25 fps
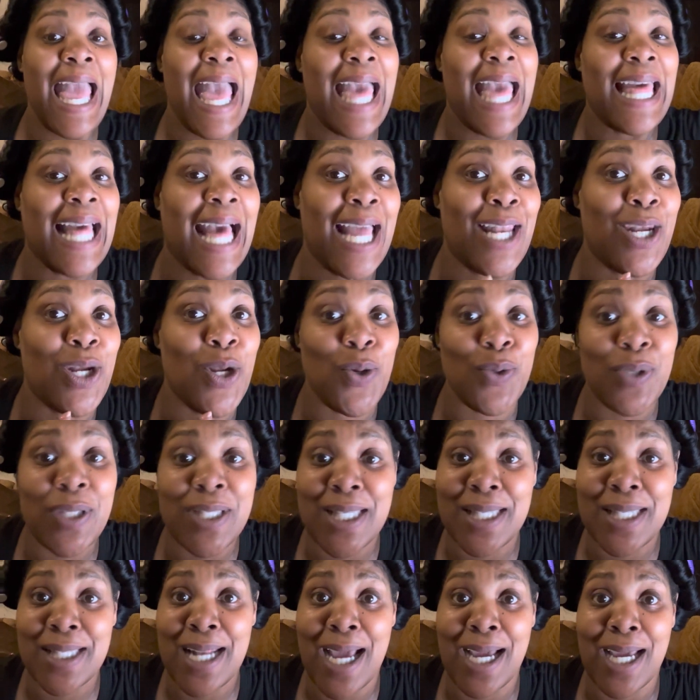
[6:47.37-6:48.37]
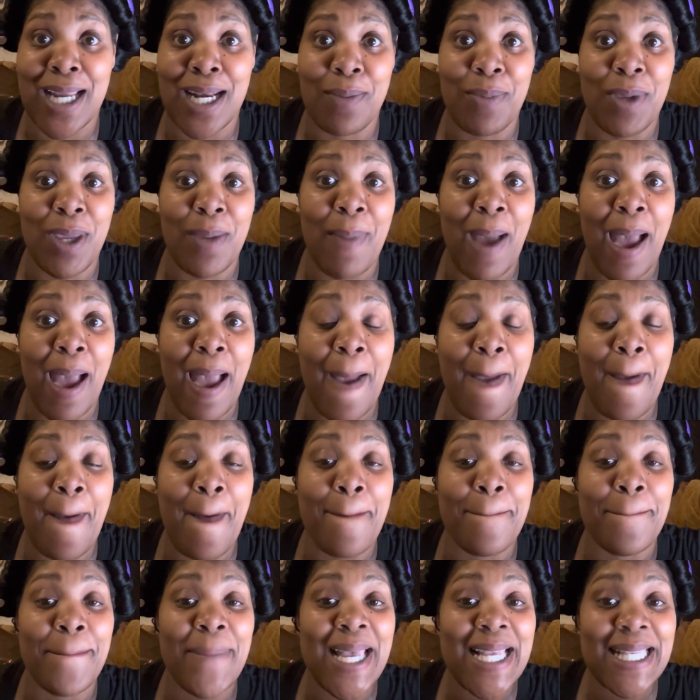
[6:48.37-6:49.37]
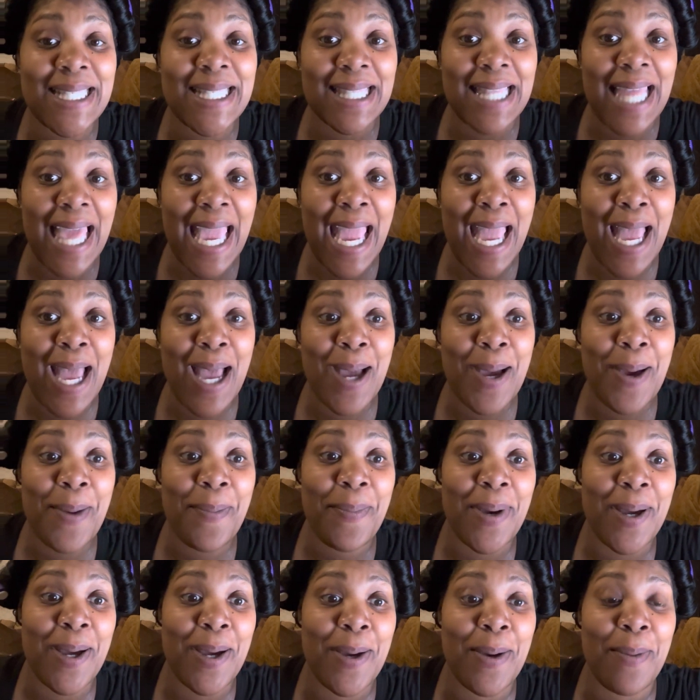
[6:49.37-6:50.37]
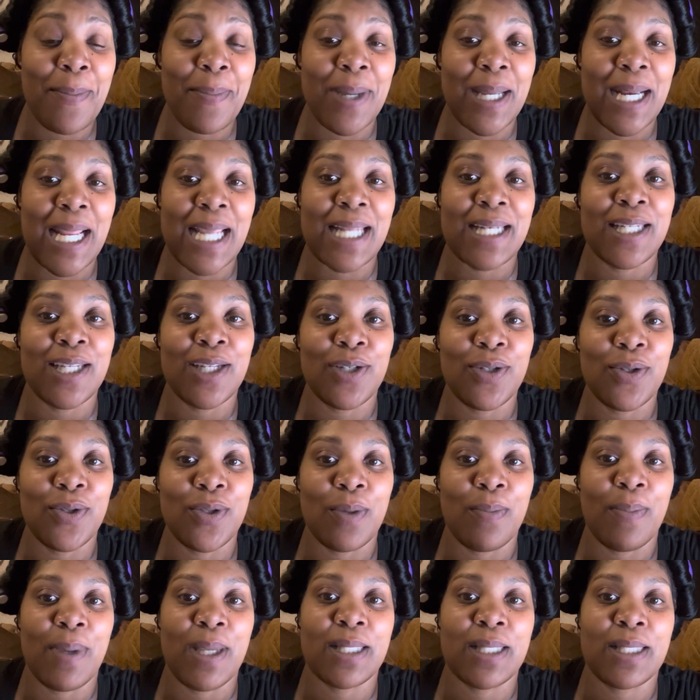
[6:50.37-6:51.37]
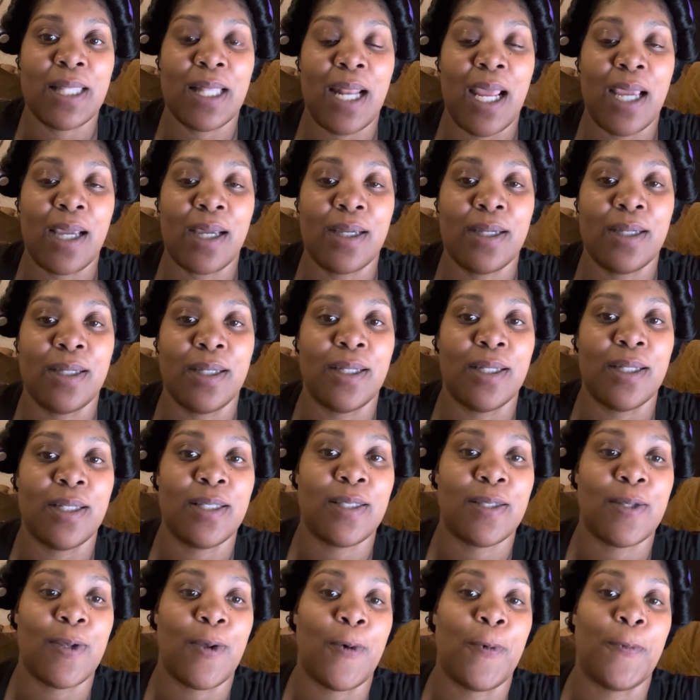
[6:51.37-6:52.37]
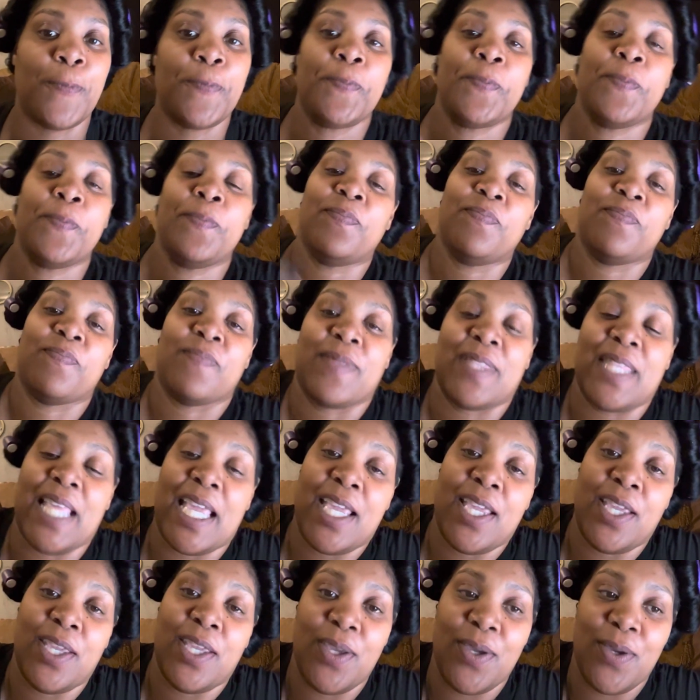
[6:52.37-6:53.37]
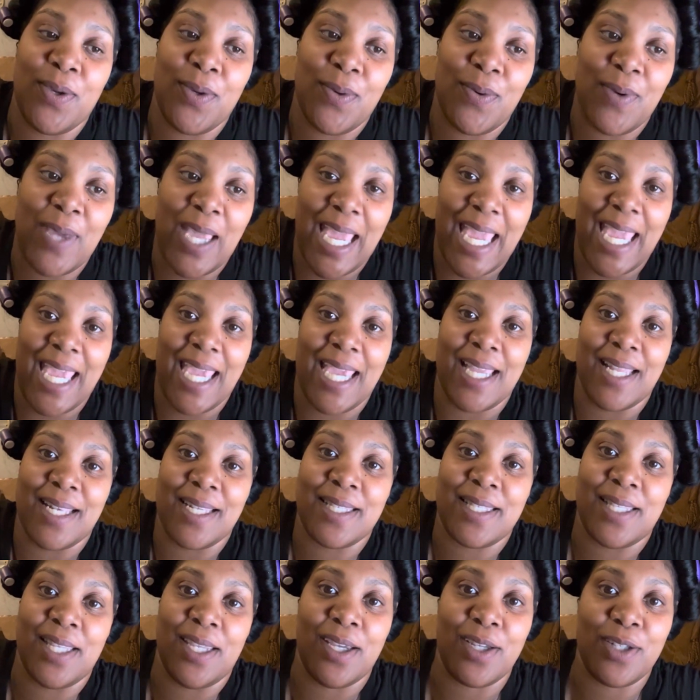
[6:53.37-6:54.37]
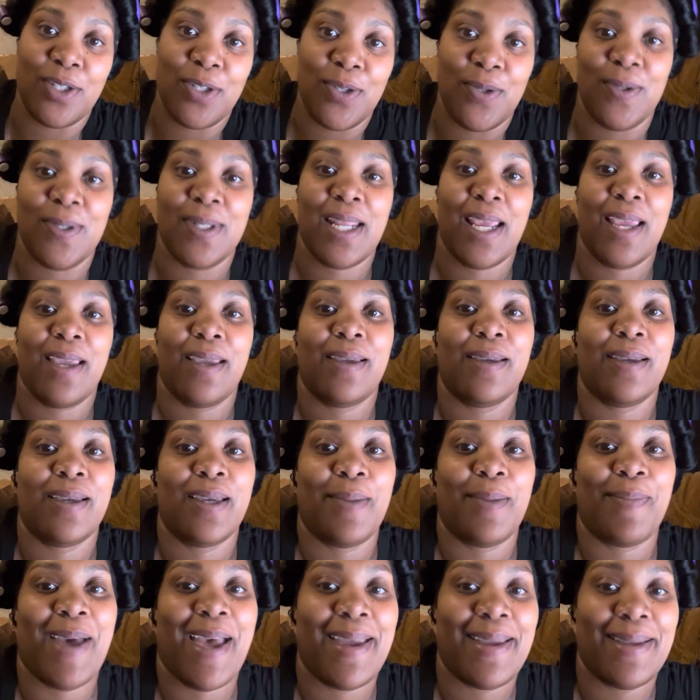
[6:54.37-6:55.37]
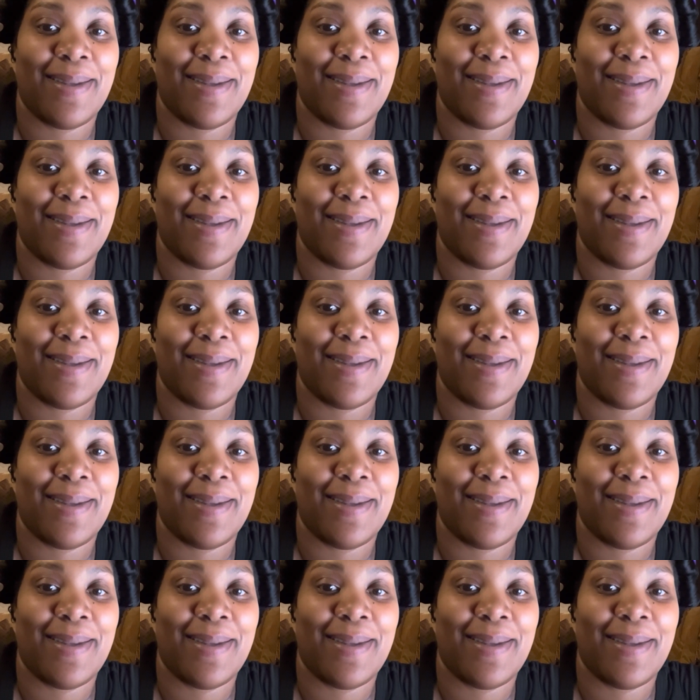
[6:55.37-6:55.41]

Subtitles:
I know this is not going to be my best lab, but I did do the best that I could. So thank you, and see you on Tuesday. Goodbye.